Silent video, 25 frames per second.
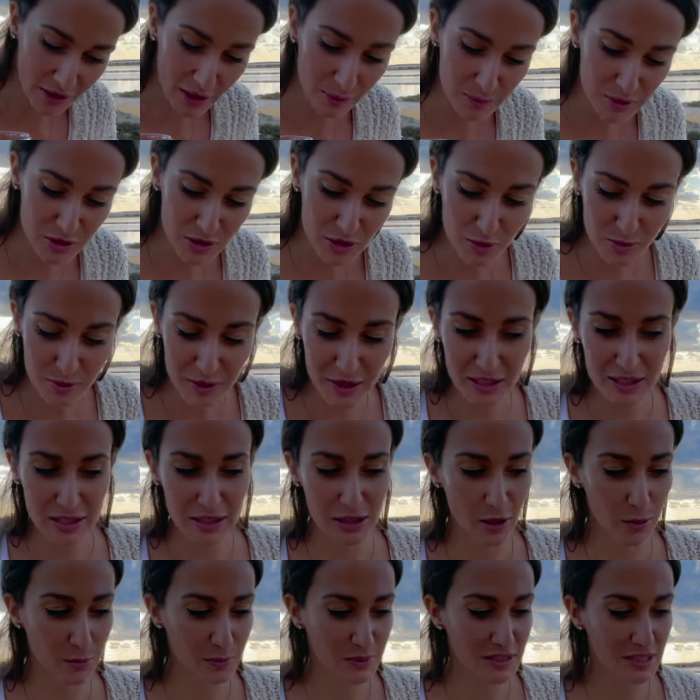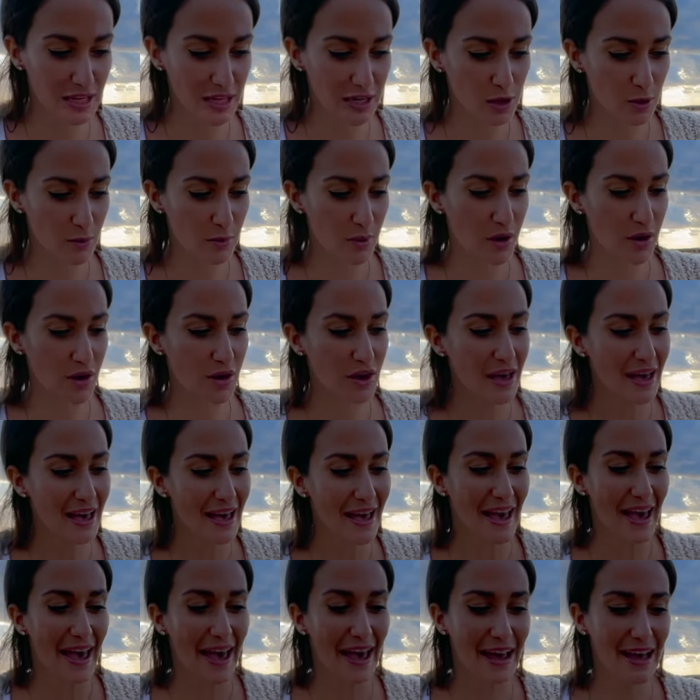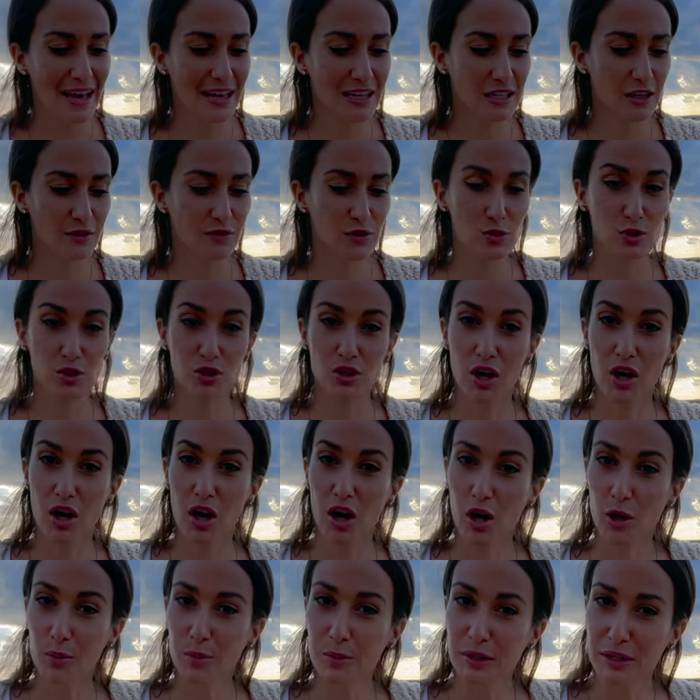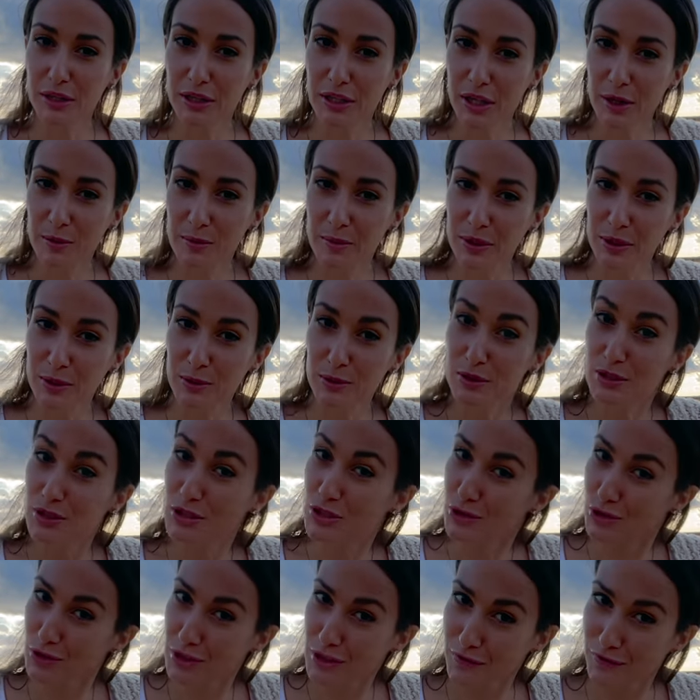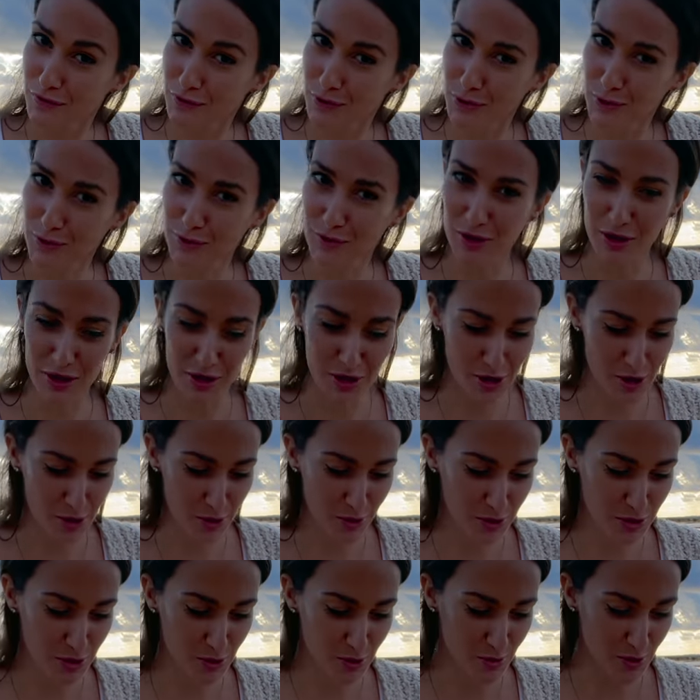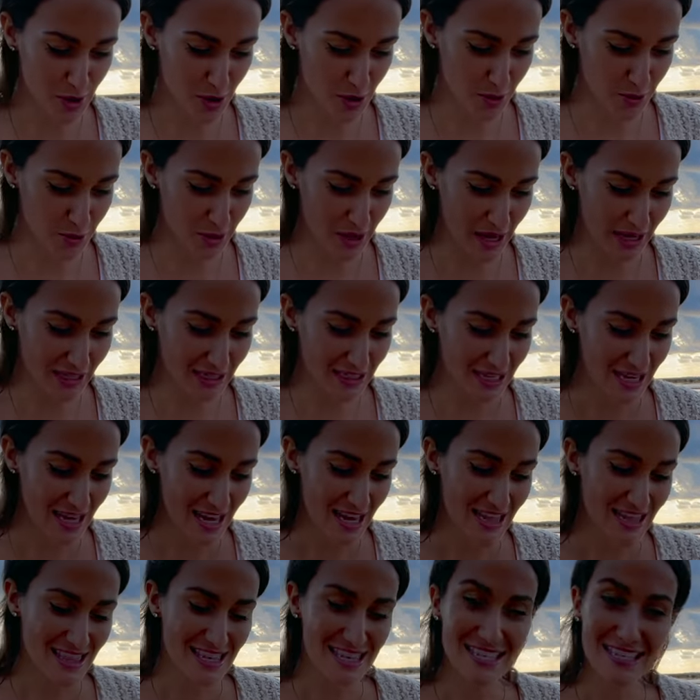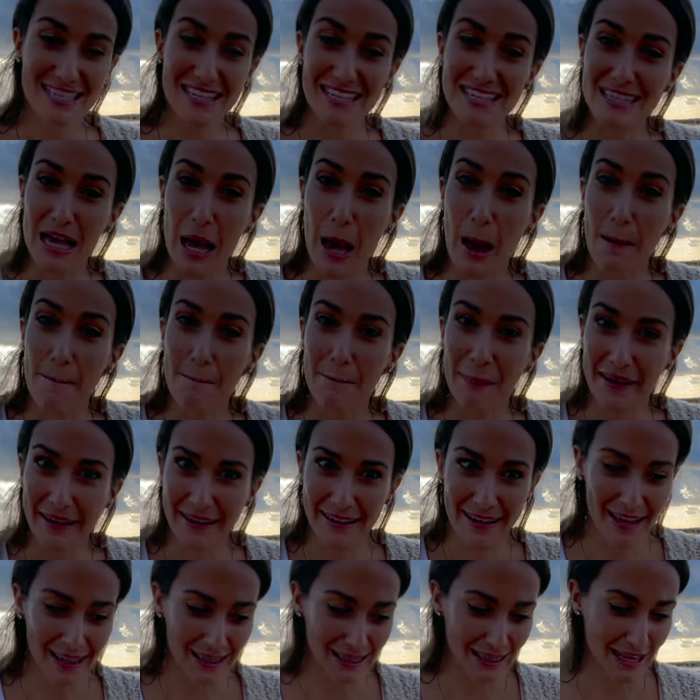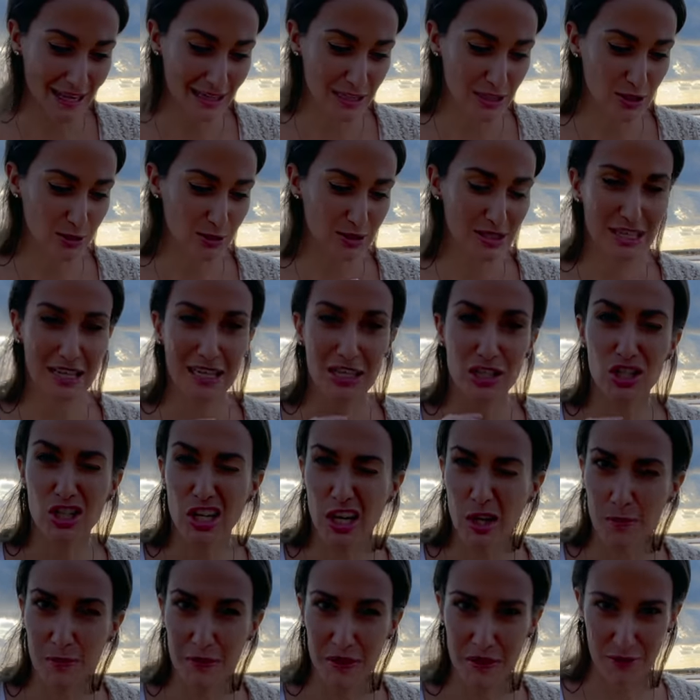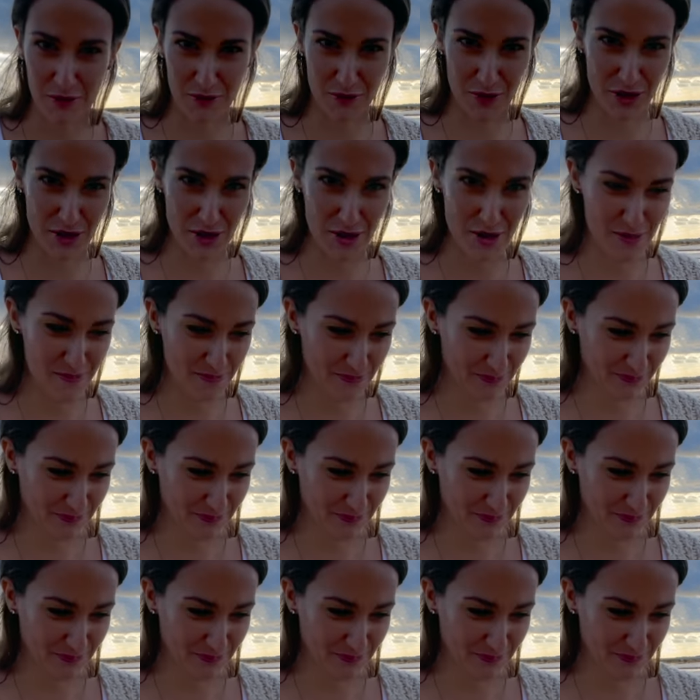I'm assuming that's a little potato ball. And if you saw our Palermo street food video, you know that this is a panella. So it's like a chickpea fritter.